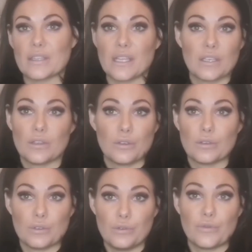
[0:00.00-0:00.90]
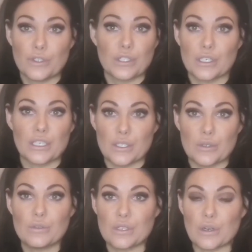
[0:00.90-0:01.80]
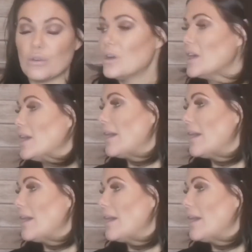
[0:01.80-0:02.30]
then you for sure can do so.